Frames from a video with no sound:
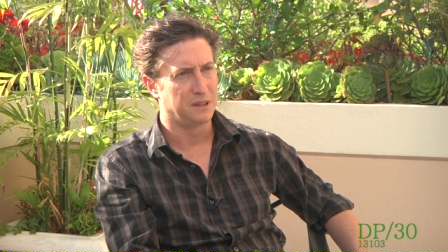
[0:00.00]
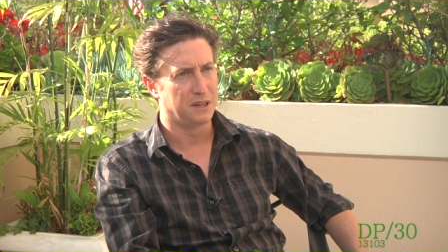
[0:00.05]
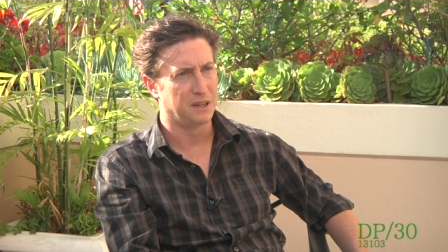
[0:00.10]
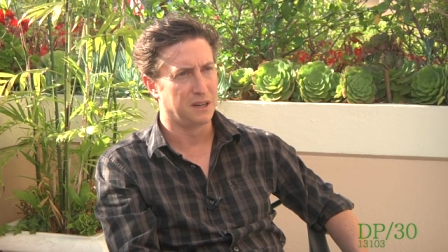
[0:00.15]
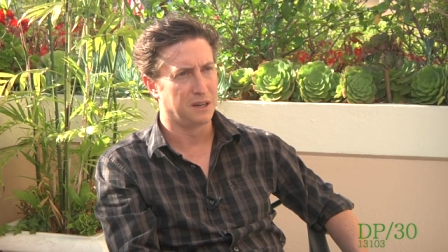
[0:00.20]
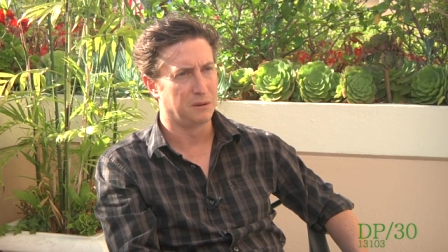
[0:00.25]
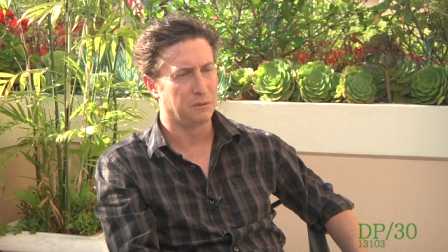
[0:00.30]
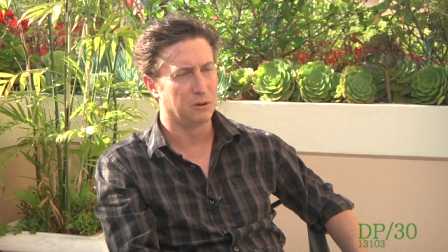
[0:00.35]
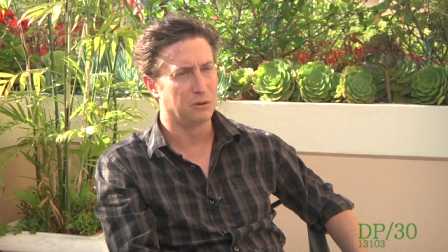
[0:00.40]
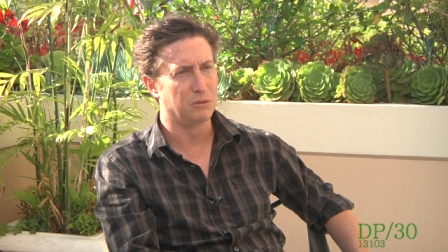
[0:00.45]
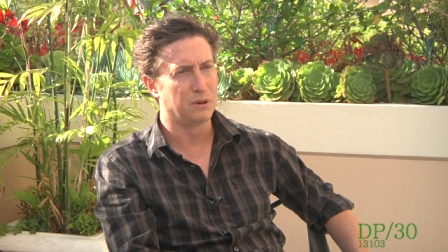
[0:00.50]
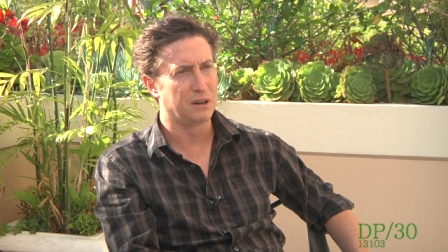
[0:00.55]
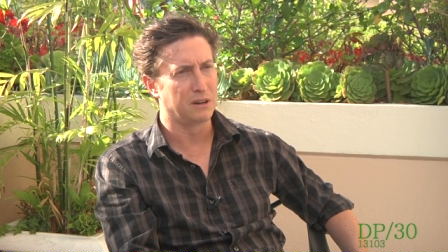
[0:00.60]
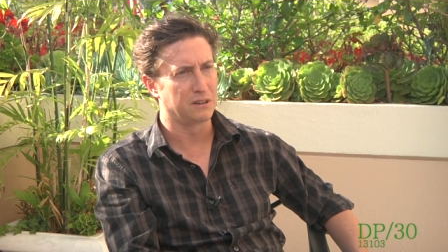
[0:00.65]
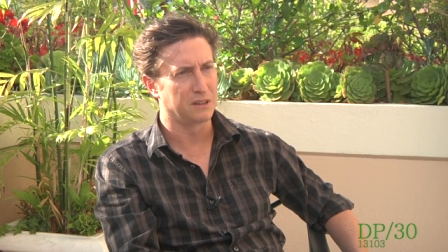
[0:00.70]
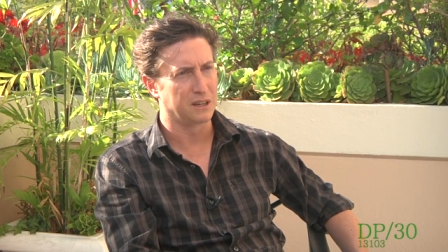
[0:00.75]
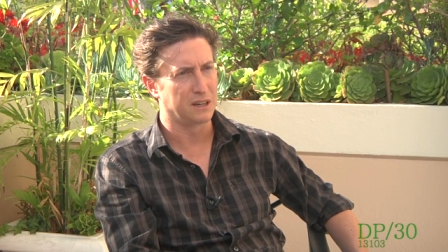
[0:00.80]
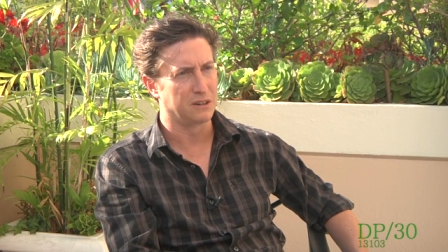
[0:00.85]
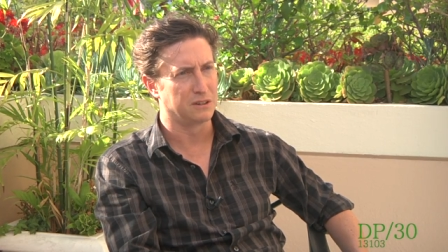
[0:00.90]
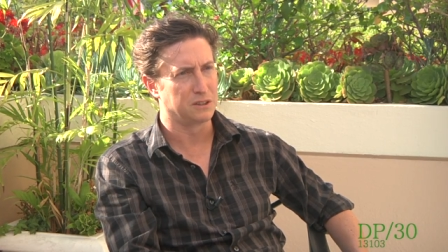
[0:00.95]
uh, or
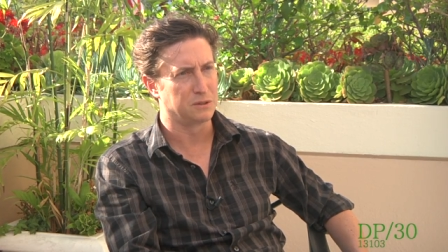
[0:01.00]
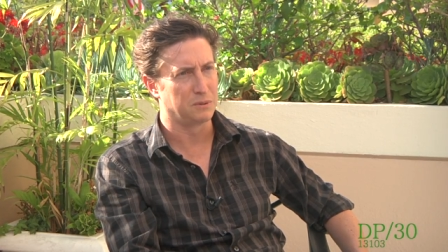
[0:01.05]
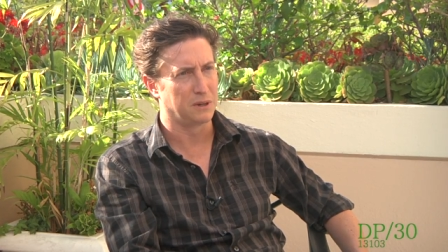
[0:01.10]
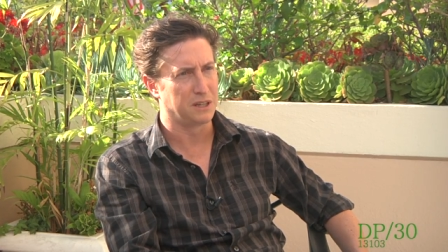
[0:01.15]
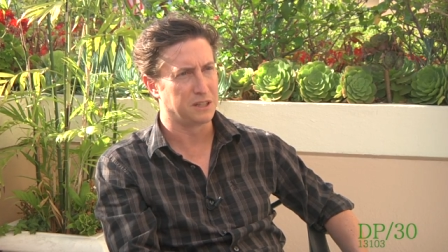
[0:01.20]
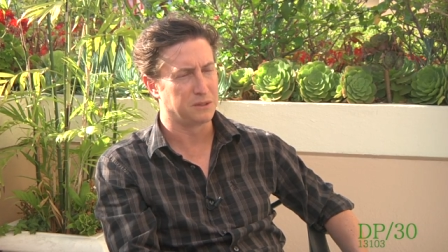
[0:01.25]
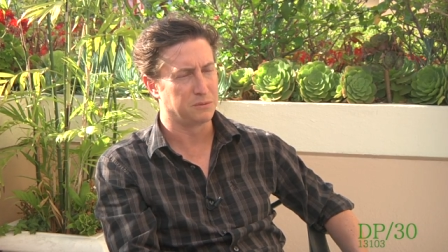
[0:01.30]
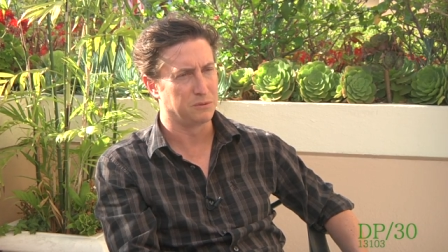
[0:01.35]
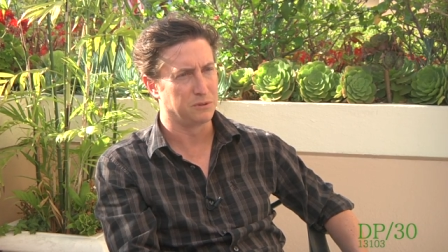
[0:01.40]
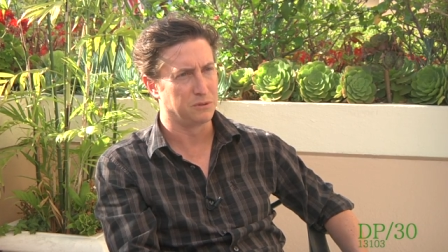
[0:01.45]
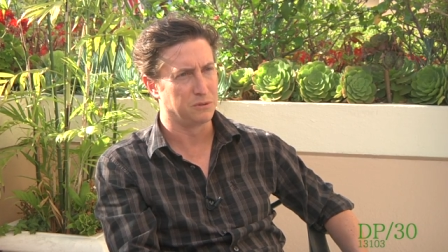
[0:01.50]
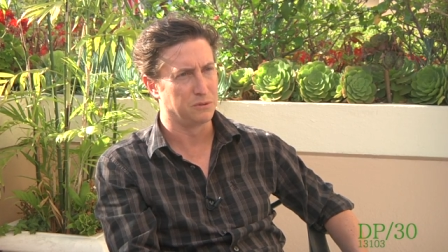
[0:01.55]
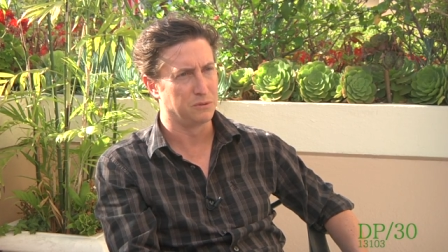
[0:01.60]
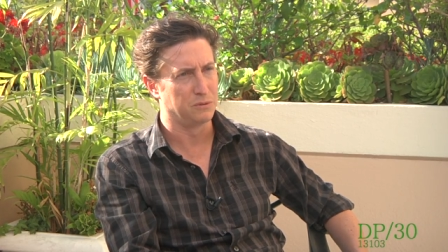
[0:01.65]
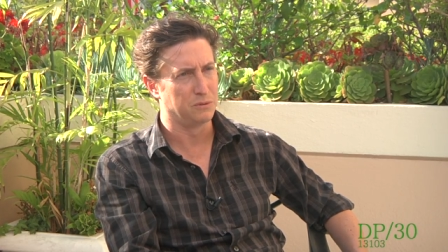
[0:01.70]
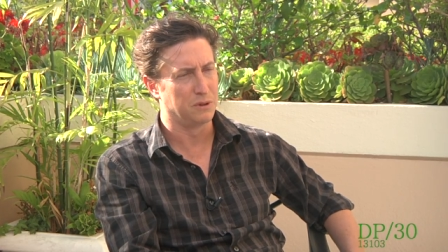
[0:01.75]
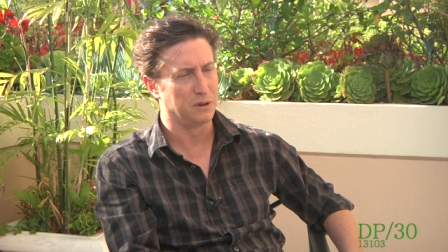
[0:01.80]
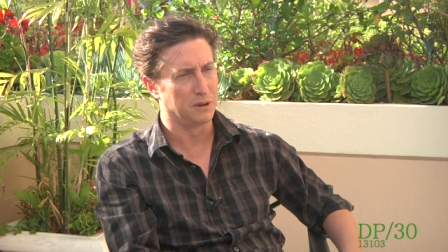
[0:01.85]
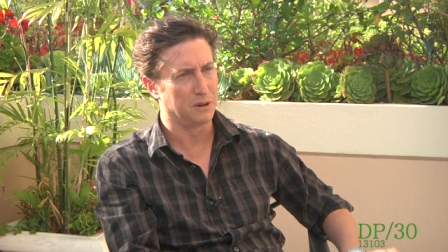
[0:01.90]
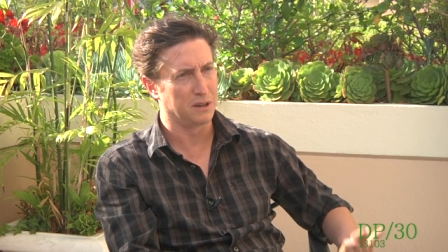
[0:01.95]
rarely irresponsible,
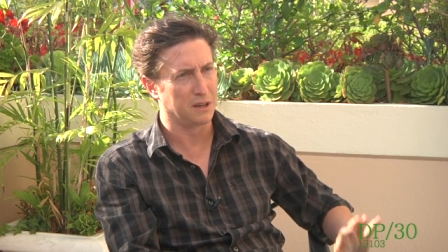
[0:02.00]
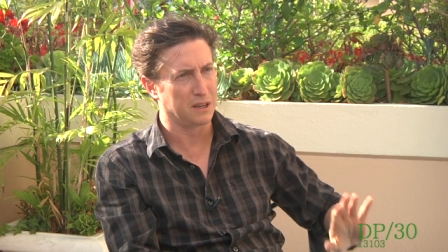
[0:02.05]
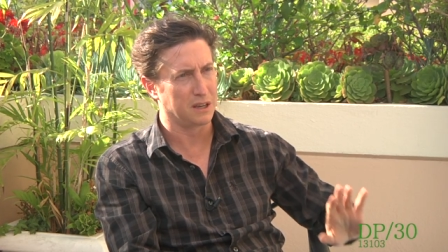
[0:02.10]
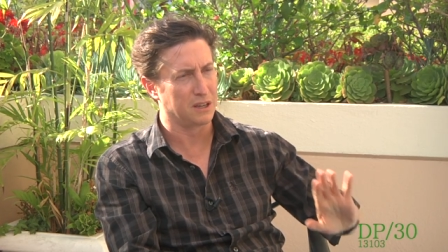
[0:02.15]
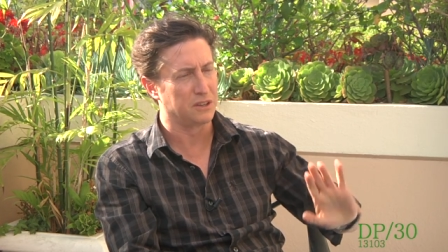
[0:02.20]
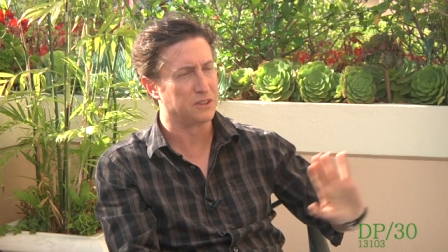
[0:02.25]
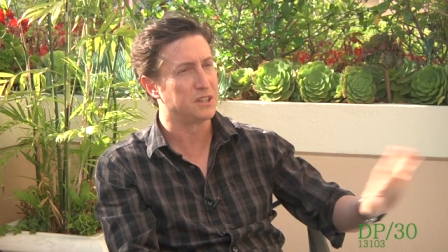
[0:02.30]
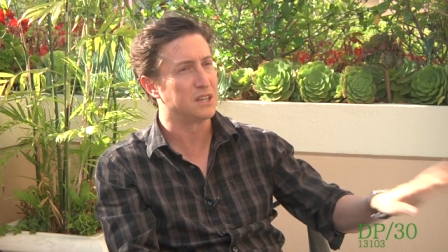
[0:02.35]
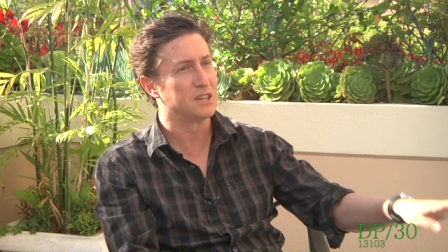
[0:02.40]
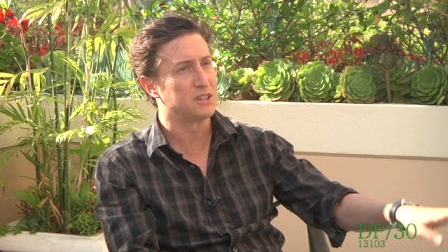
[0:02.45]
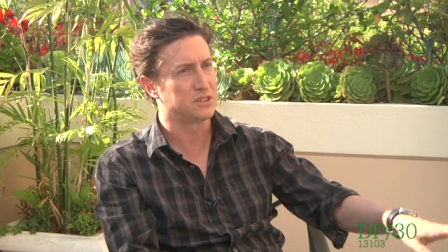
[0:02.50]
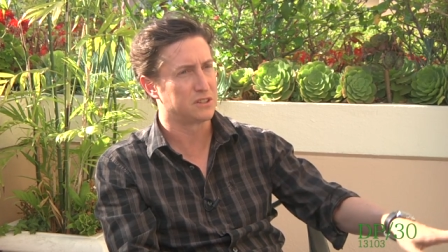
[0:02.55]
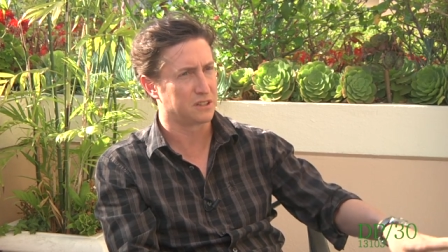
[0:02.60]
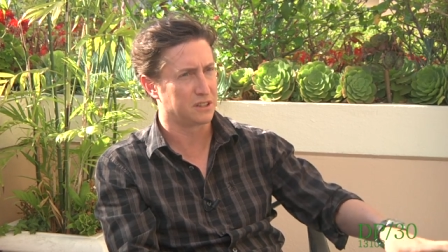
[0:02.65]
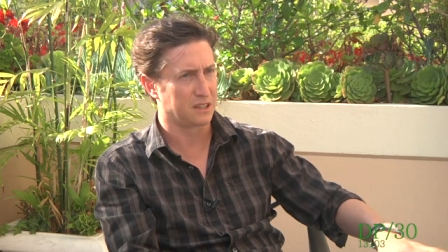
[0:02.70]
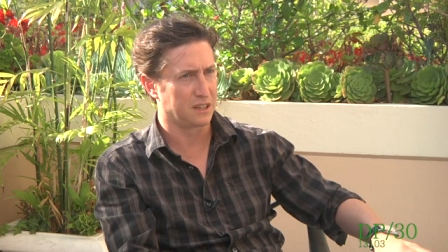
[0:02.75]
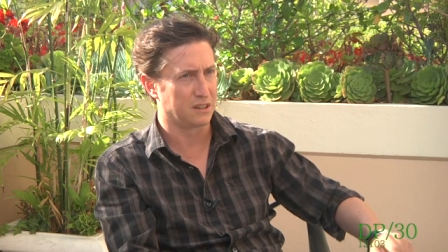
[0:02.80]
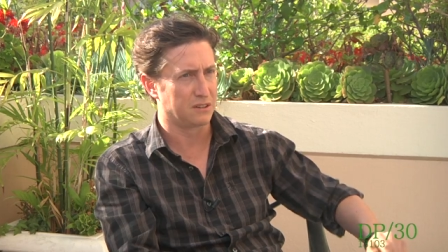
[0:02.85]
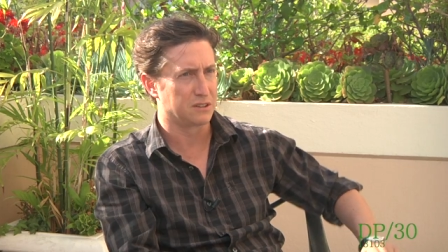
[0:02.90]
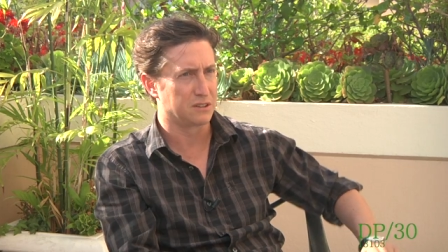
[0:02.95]
uh, intentionally